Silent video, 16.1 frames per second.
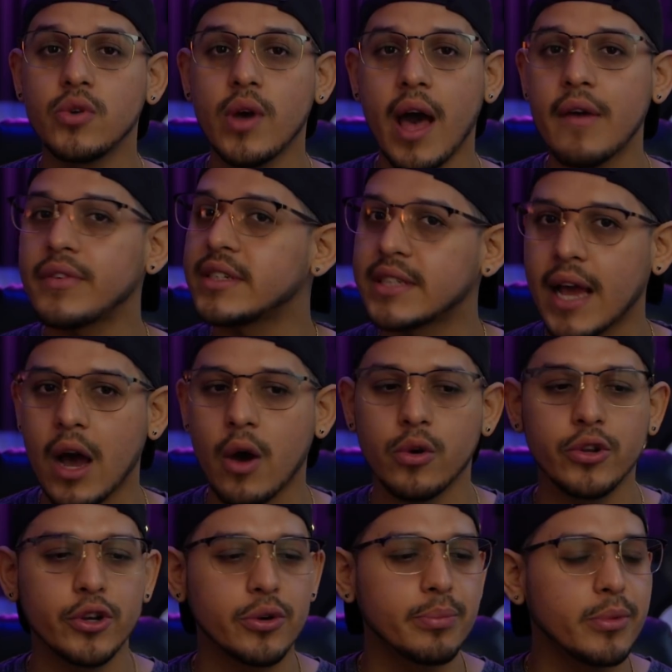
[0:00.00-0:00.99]
you have it down,
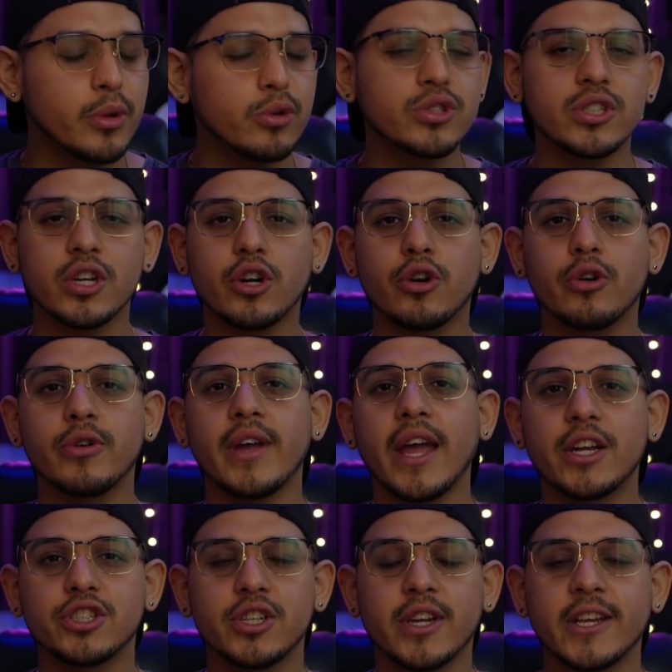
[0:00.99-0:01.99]
your music
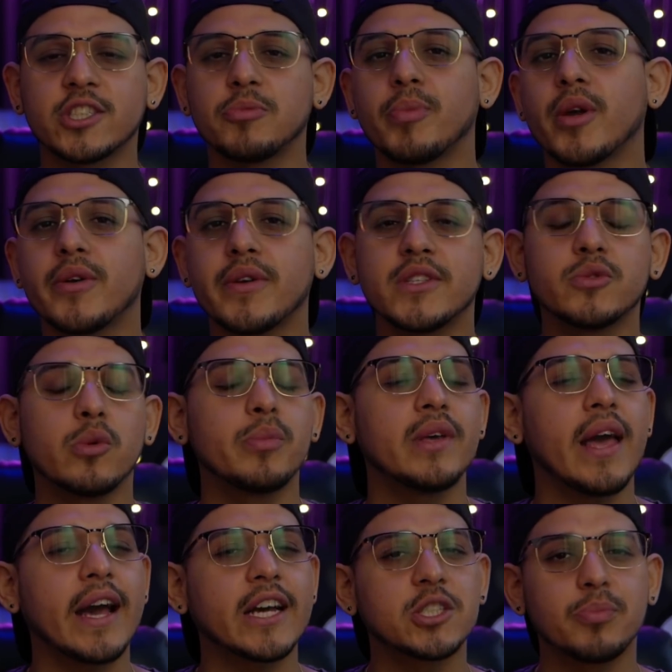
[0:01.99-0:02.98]
creation experience will be
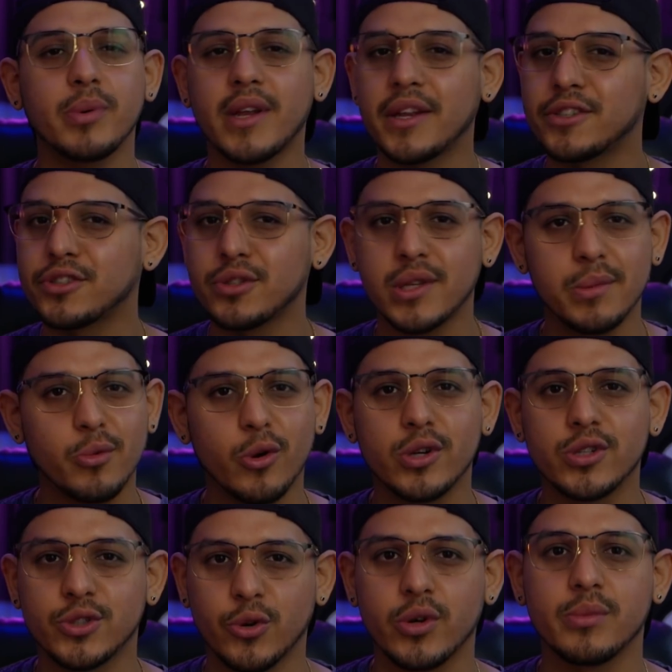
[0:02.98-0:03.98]
exponentially more
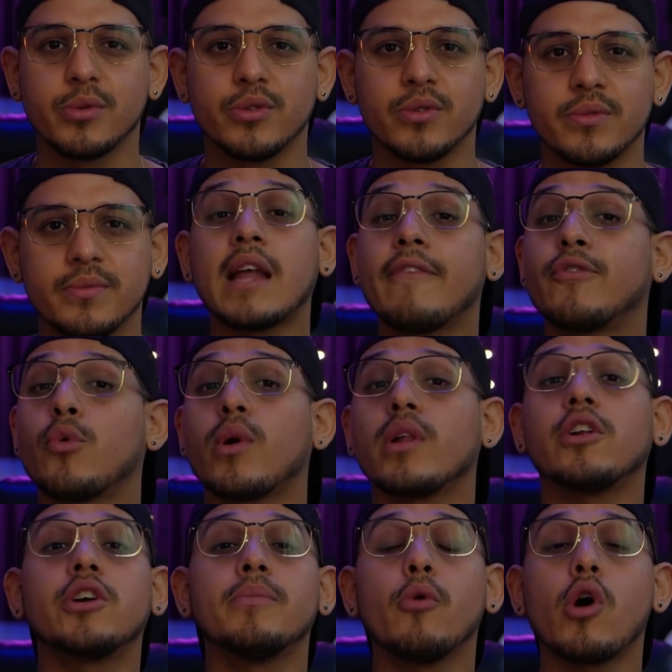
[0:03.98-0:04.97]
enjoyable. Now, if you want to
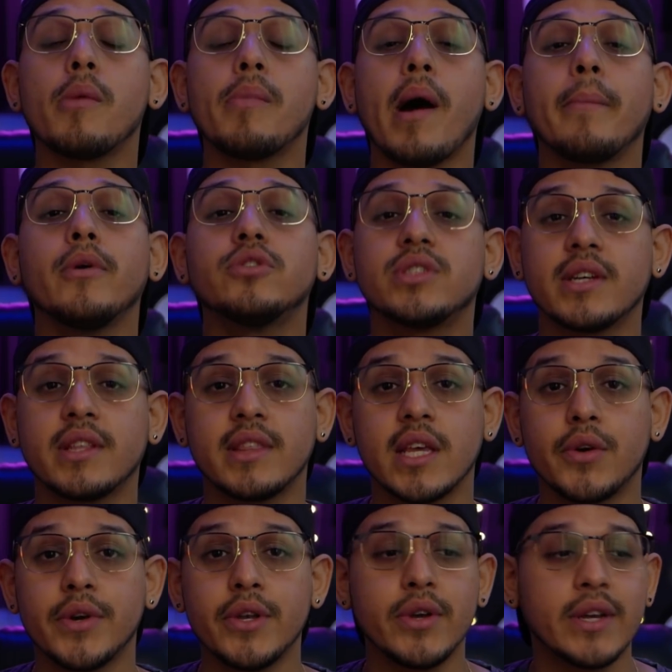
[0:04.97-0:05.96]
learn more about music
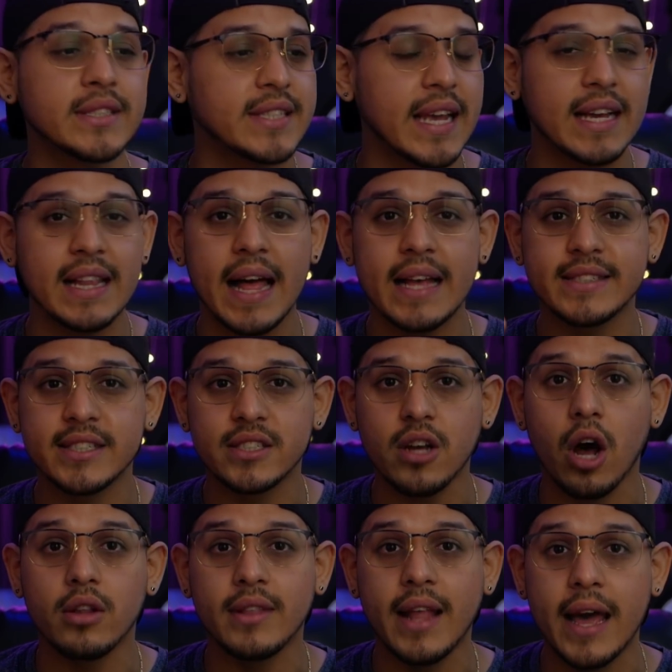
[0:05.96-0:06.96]
theory, you can take classes
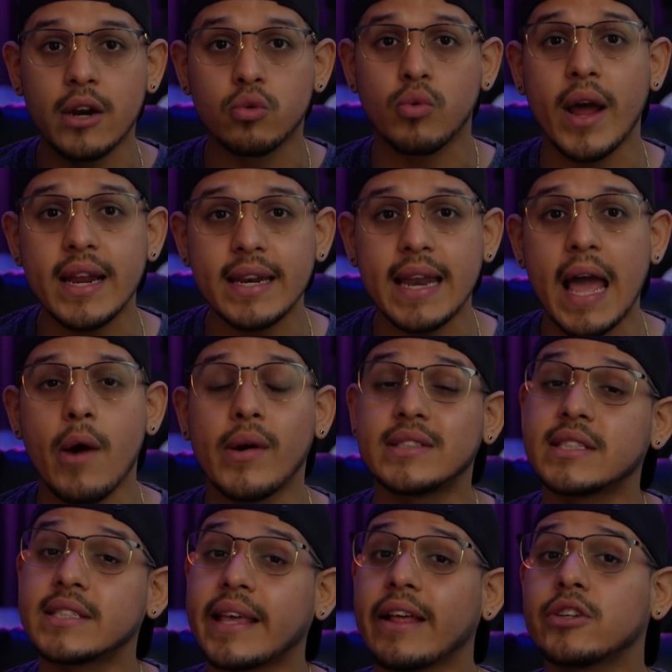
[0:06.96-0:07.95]
online right now at
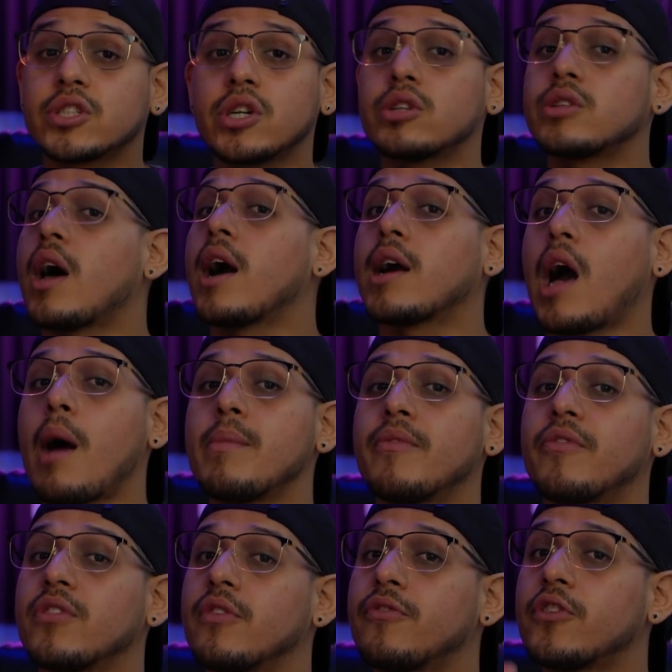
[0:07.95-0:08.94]
Skillshare.com, and
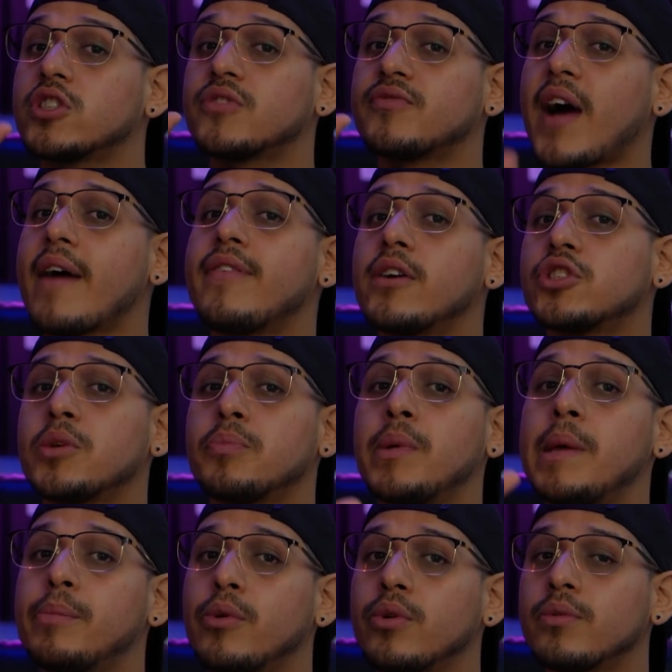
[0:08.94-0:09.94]
for the first 500
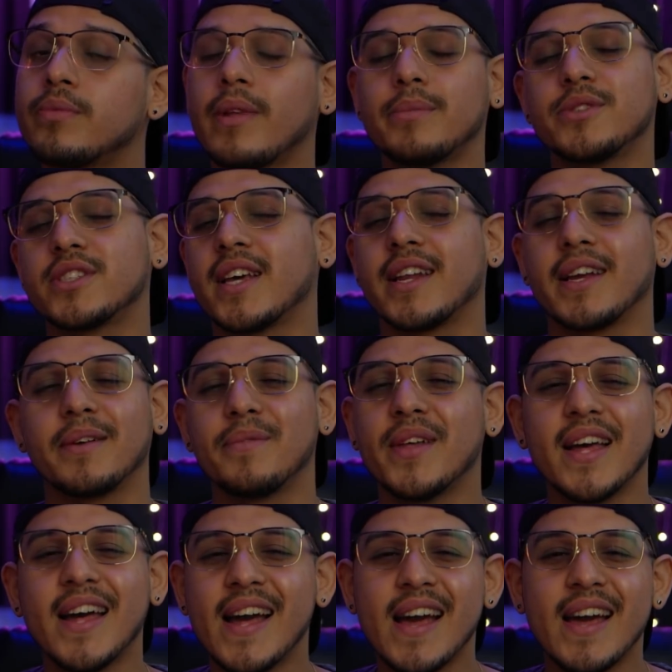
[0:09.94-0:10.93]
people, I'm just kidding.
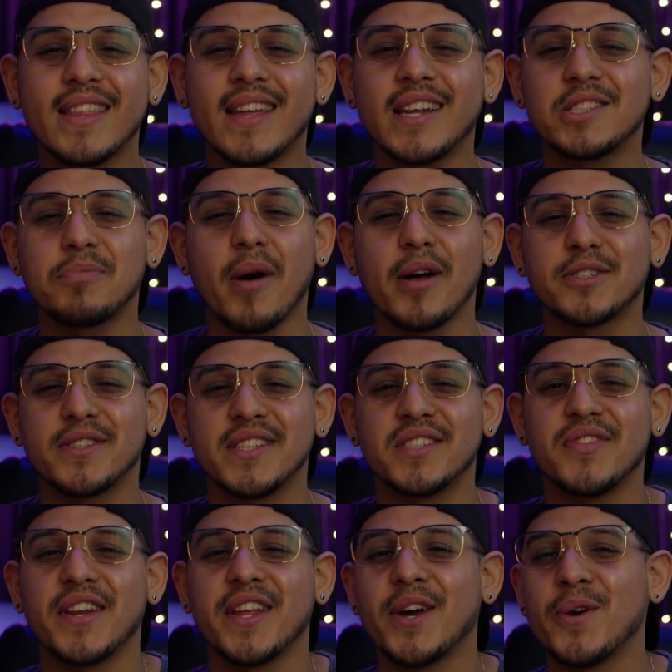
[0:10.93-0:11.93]
That ain't sponsored this
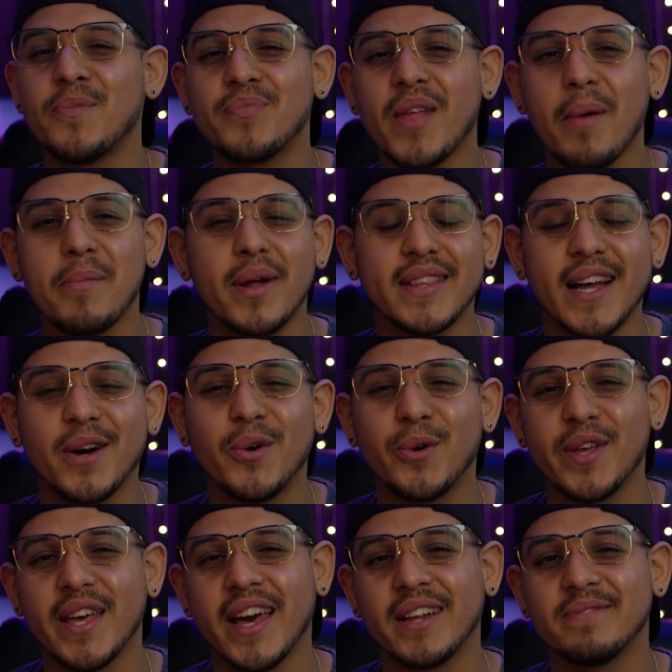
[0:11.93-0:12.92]
video. I'm not that cool
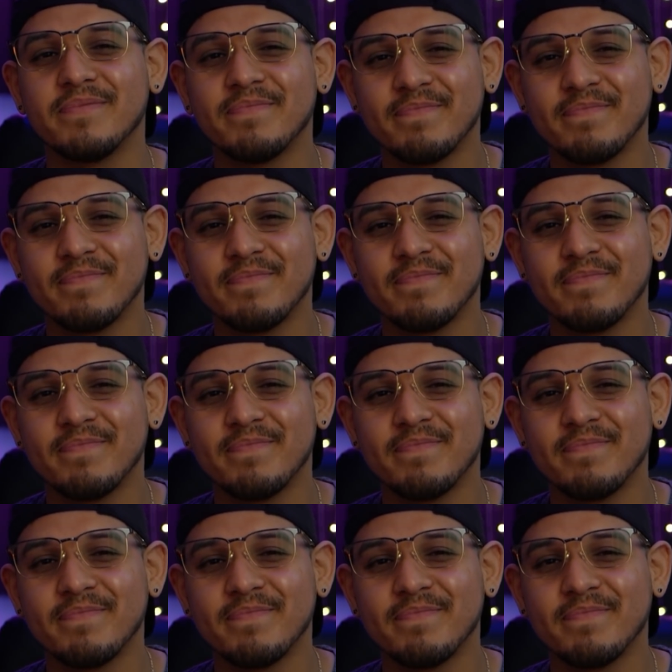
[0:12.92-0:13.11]
yet.